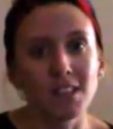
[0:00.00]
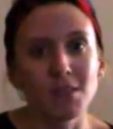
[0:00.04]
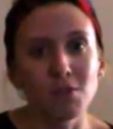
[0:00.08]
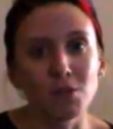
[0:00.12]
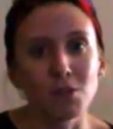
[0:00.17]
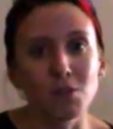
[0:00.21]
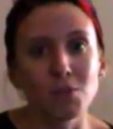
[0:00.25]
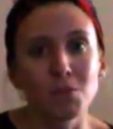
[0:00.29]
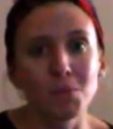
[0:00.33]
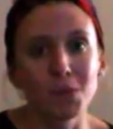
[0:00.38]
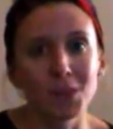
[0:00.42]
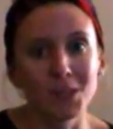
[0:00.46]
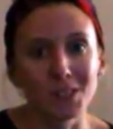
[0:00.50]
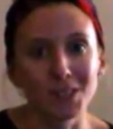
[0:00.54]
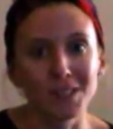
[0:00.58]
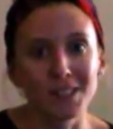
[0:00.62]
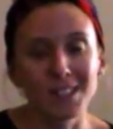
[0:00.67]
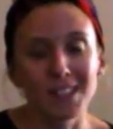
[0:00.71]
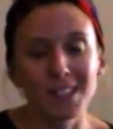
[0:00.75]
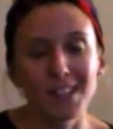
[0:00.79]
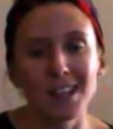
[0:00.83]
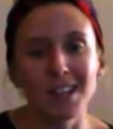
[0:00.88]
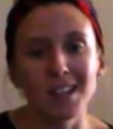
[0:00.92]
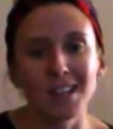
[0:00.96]
was
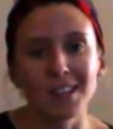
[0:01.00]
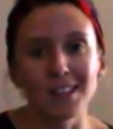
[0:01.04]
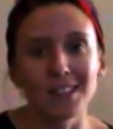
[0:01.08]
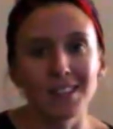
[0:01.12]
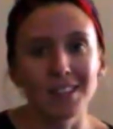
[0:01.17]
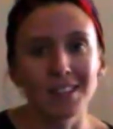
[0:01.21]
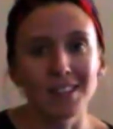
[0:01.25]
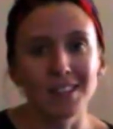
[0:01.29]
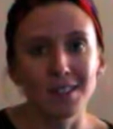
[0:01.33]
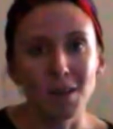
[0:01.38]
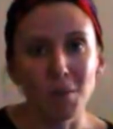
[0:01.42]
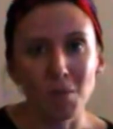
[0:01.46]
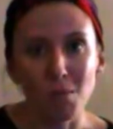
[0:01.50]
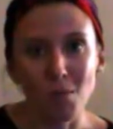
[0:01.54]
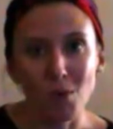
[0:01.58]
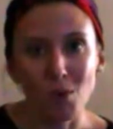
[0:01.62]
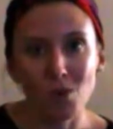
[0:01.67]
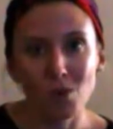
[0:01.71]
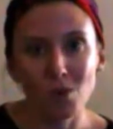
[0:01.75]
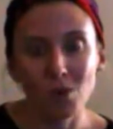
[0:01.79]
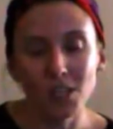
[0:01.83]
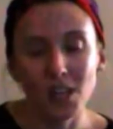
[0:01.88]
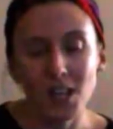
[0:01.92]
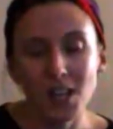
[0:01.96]
built and
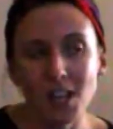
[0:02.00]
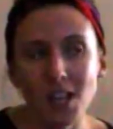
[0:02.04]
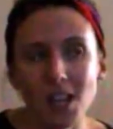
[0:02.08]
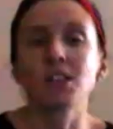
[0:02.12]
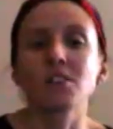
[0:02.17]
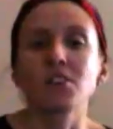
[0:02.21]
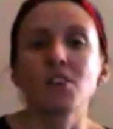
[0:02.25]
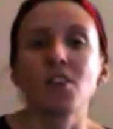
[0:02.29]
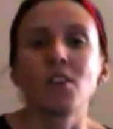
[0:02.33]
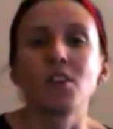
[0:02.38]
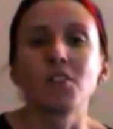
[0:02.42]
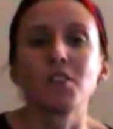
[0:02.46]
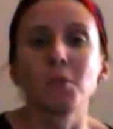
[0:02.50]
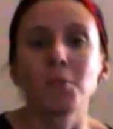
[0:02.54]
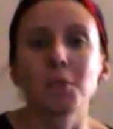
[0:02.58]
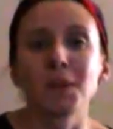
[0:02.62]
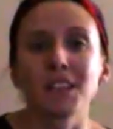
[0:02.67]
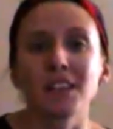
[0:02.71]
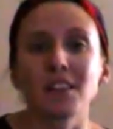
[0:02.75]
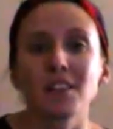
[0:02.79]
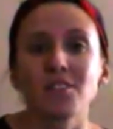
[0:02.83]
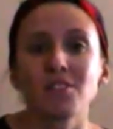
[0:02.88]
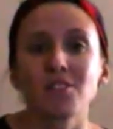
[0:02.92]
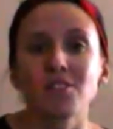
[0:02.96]
assembled. It's called the
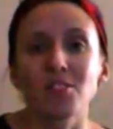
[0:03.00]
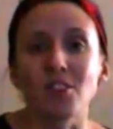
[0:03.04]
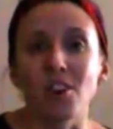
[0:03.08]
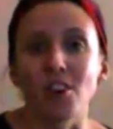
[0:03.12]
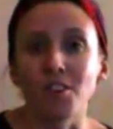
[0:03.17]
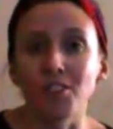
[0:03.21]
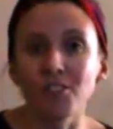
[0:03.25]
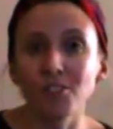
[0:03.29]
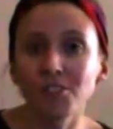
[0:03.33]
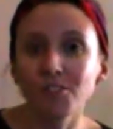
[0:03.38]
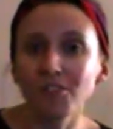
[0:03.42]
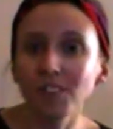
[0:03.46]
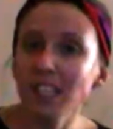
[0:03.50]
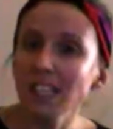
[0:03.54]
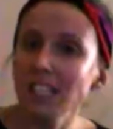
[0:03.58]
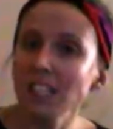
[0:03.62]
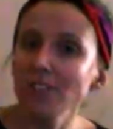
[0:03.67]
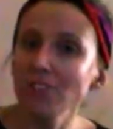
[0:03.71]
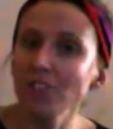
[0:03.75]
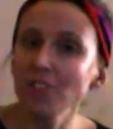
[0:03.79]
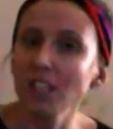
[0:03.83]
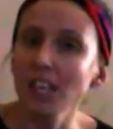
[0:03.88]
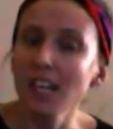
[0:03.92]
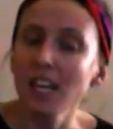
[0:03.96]
McDonald
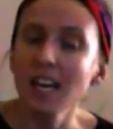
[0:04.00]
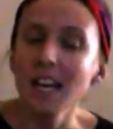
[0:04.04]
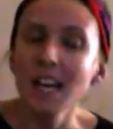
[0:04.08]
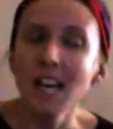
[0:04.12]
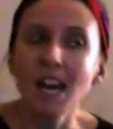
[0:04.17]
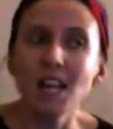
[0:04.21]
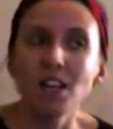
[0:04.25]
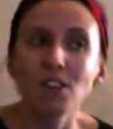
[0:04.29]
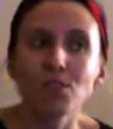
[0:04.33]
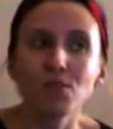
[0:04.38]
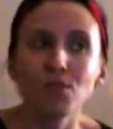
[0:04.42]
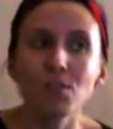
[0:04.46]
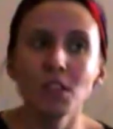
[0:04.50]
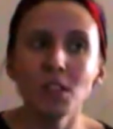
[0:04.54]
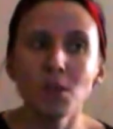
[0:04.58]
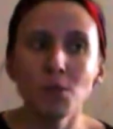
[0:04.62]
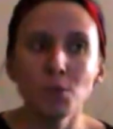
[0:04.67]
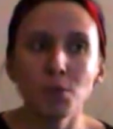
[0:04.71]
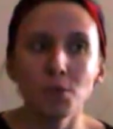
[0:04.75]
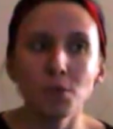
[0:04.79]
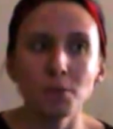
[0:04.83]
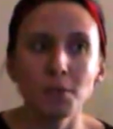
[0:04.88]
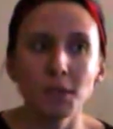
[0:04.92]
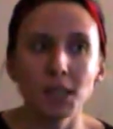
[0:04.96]
Ranch, and it's really
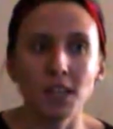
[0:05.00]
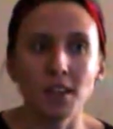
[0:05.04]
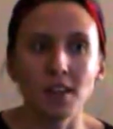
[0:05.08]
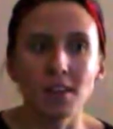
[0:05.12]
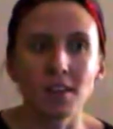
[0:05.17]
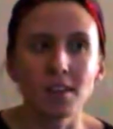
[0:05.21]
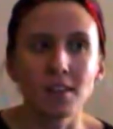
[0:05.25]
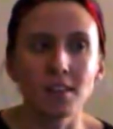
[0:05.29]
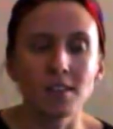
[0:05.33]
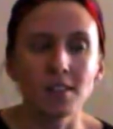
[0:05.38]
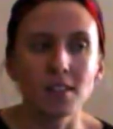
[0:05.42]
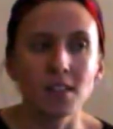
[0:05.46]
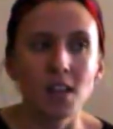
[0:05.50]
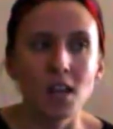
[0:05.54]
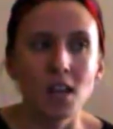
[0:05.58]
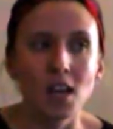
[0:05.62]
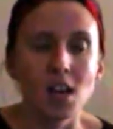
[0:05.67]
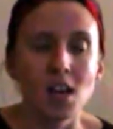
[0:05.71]
cool because